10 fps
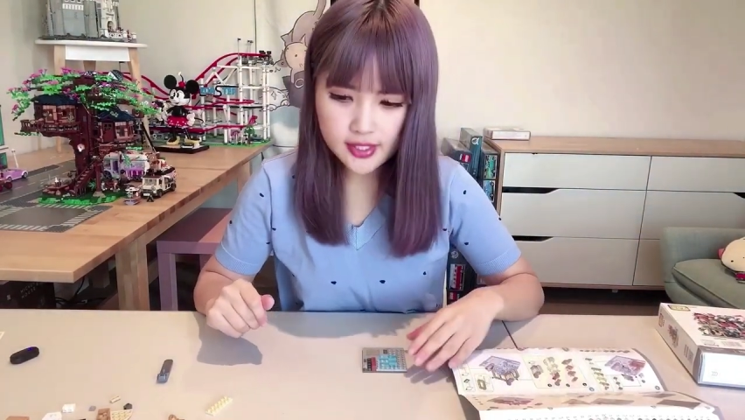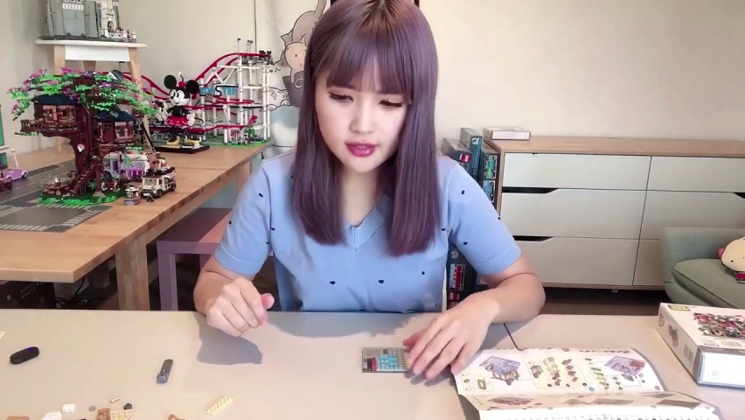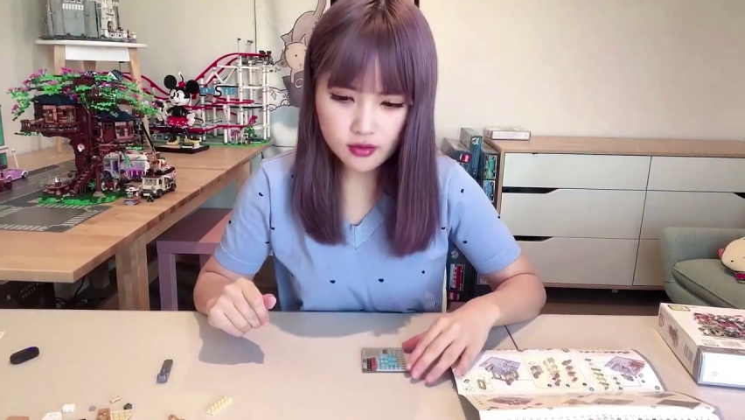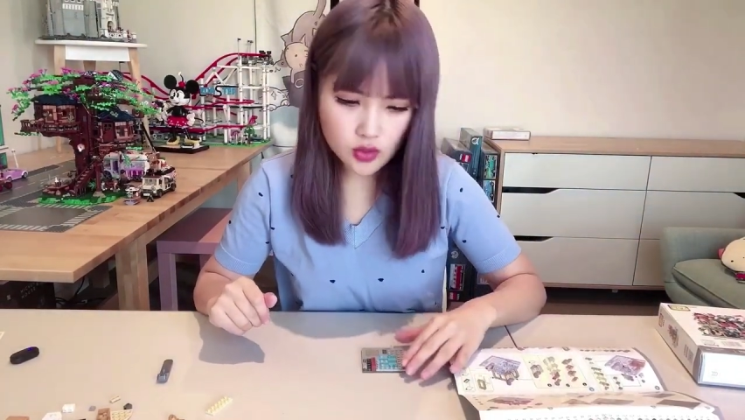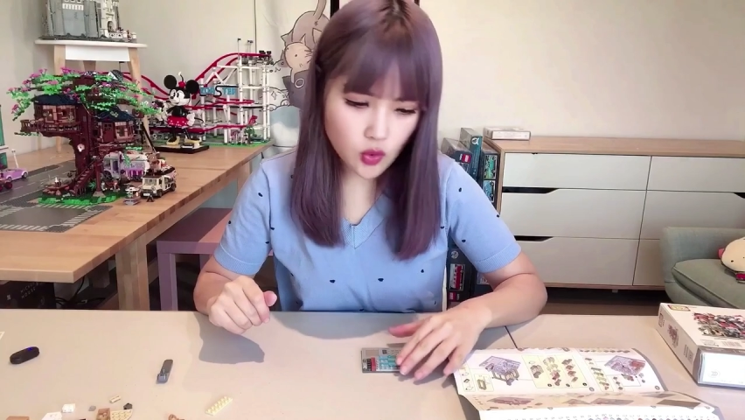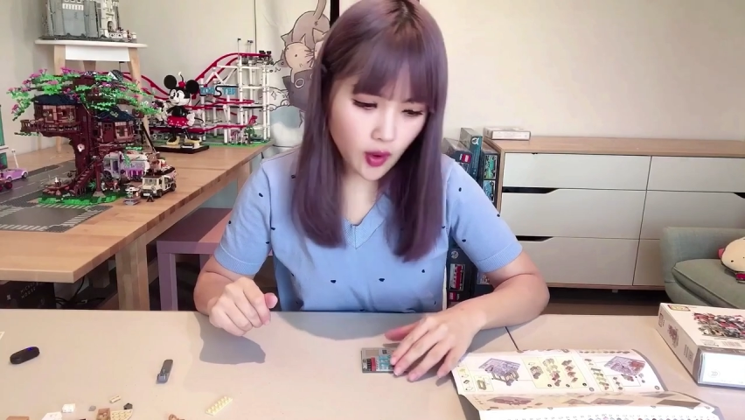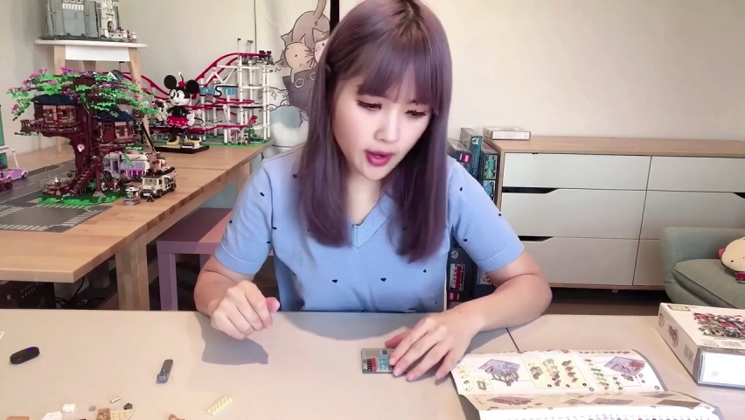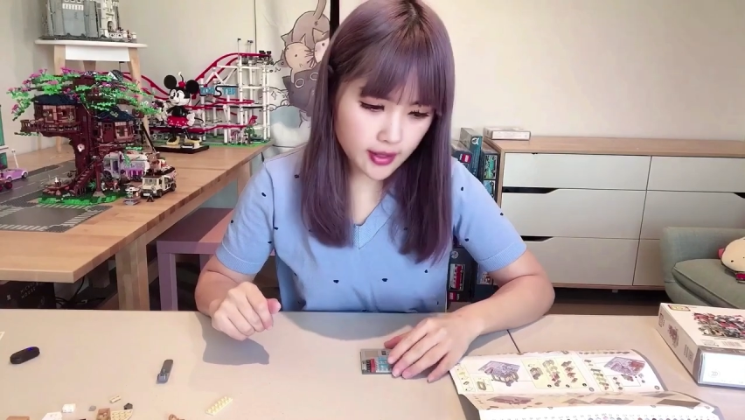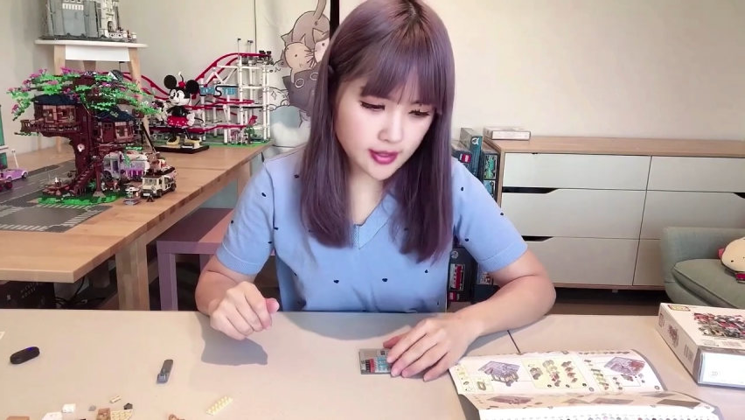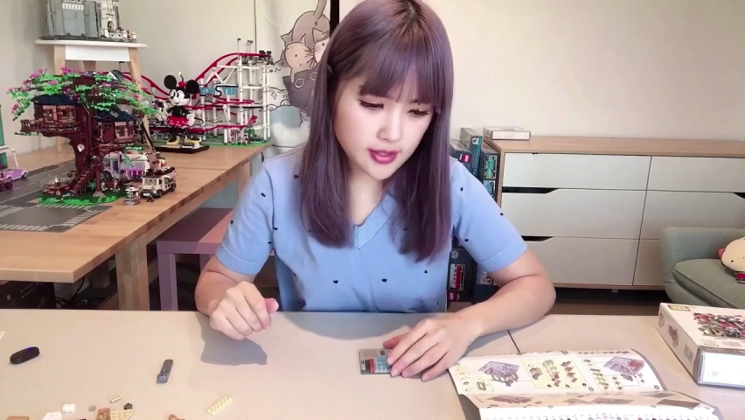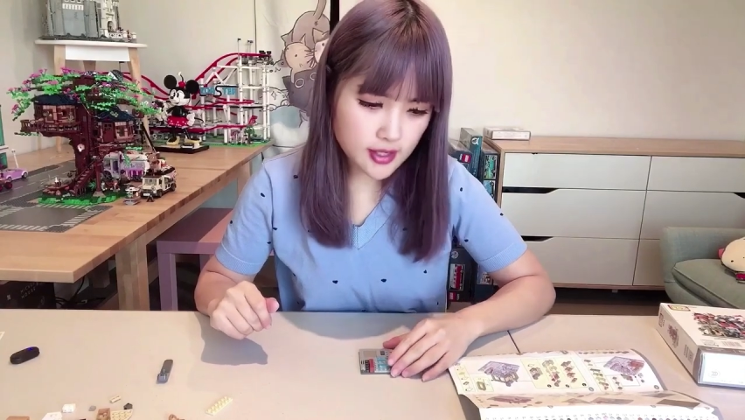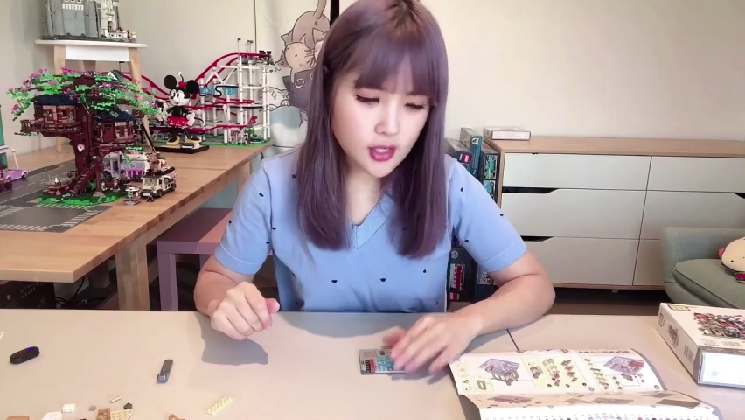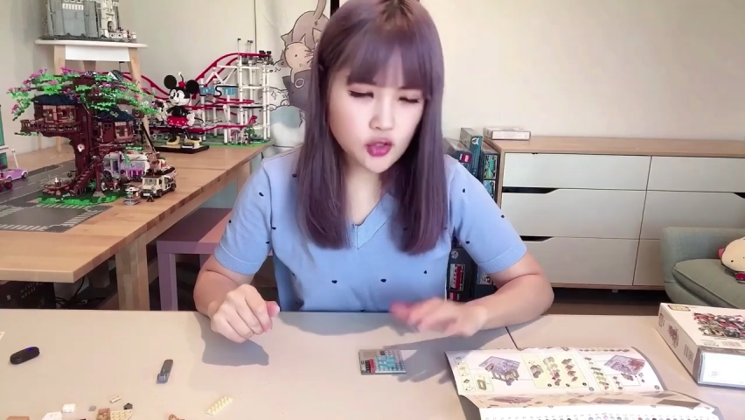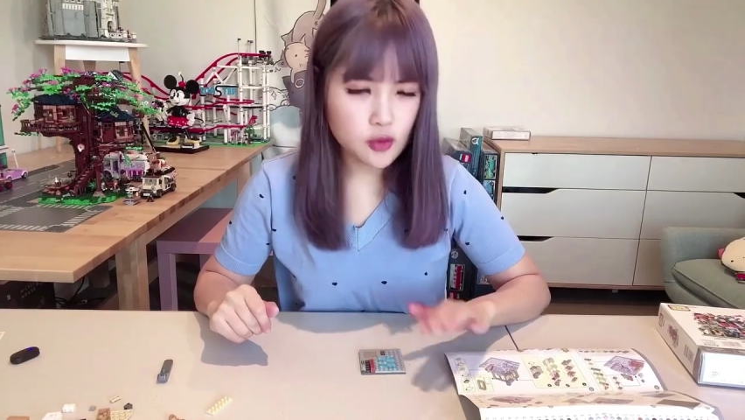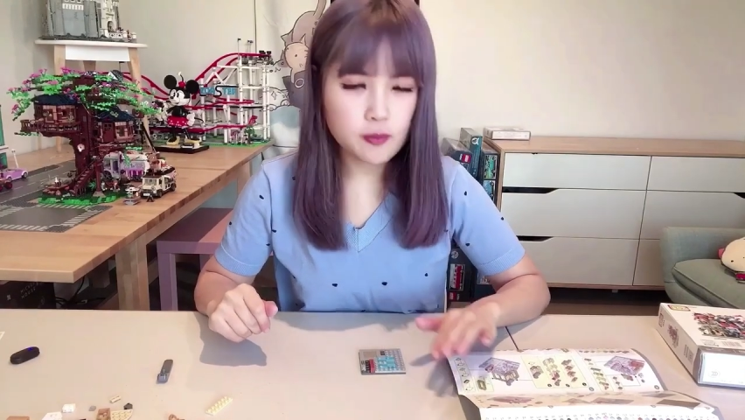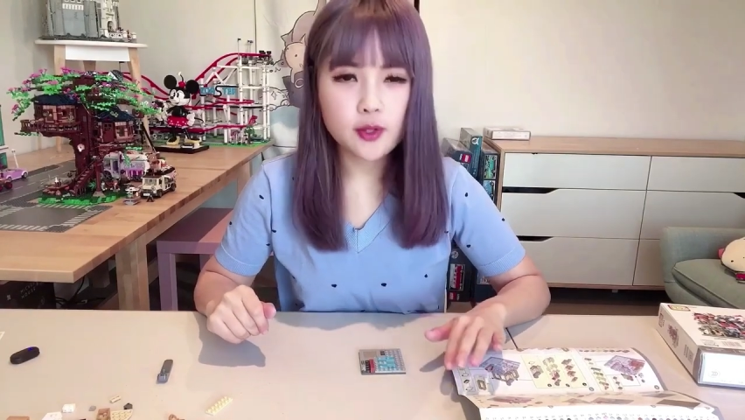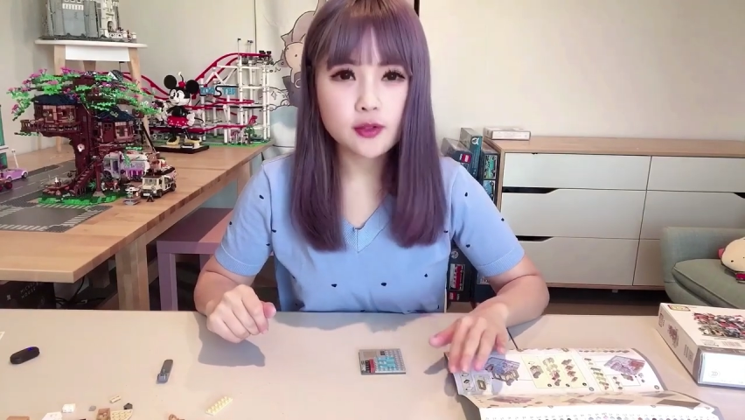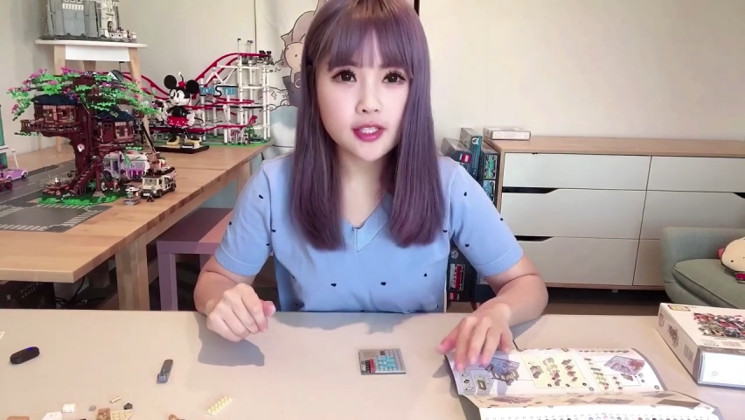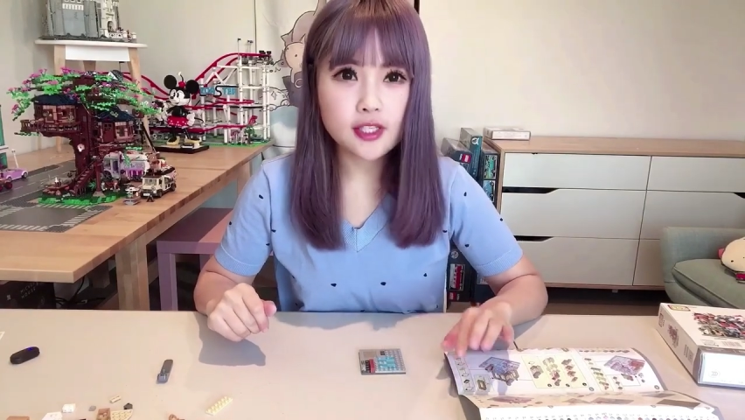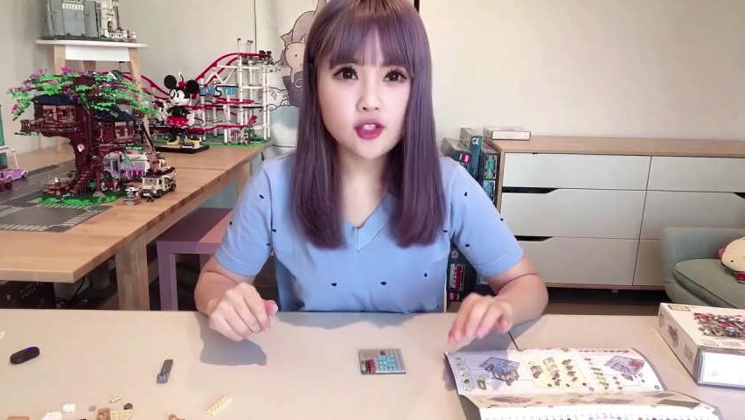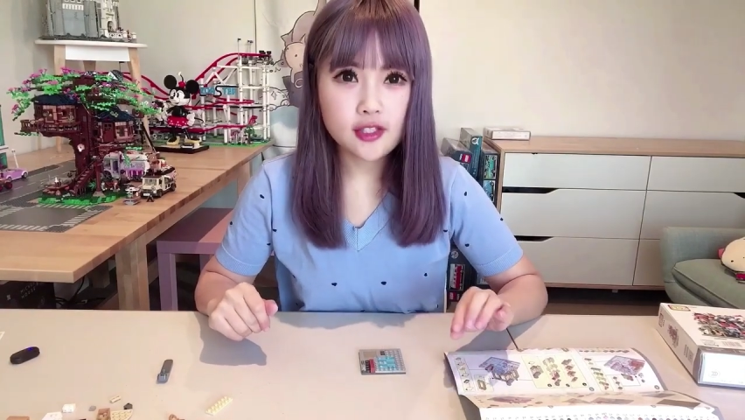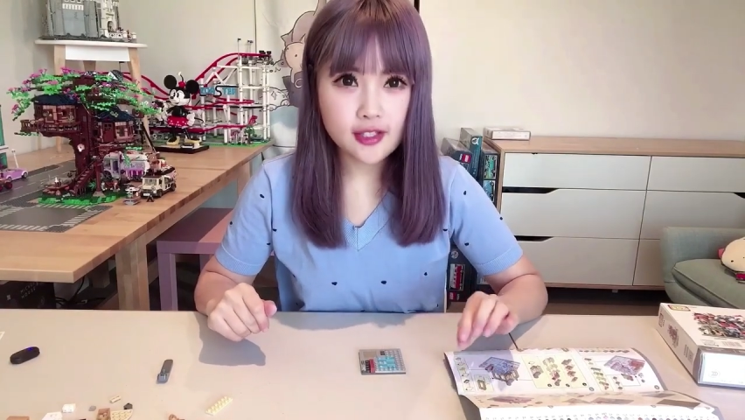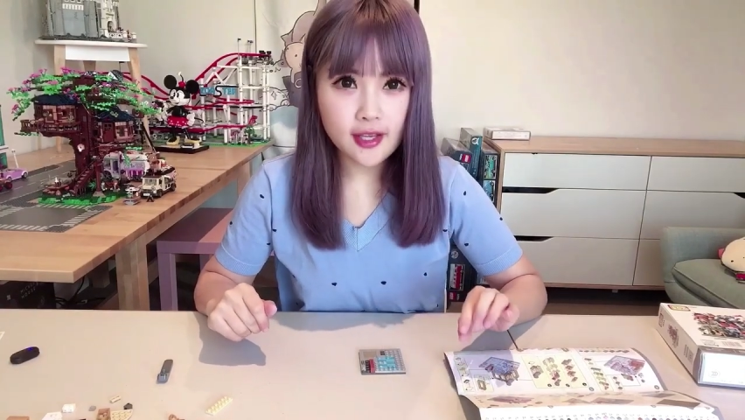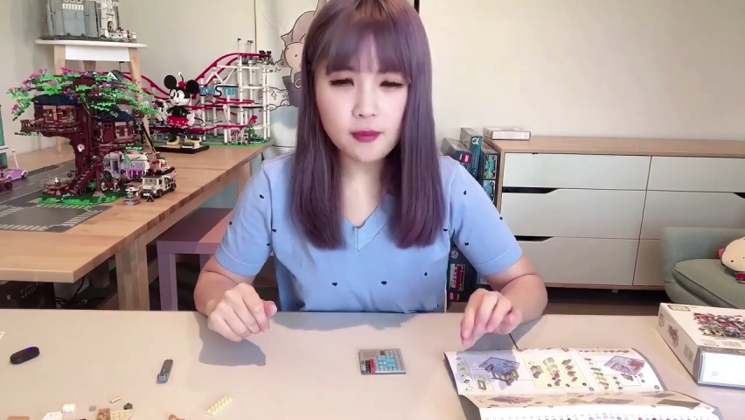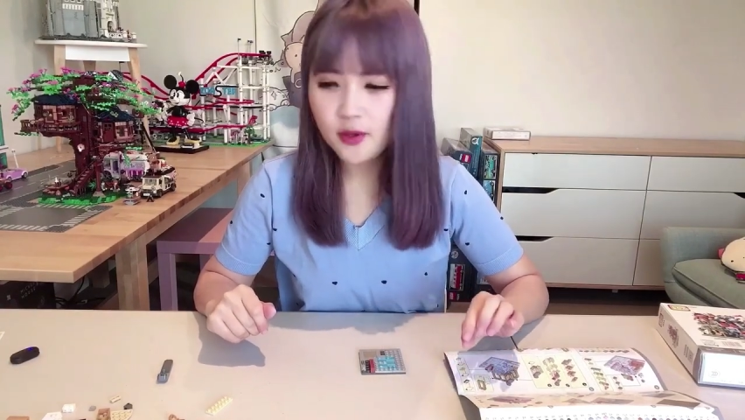required to build each step,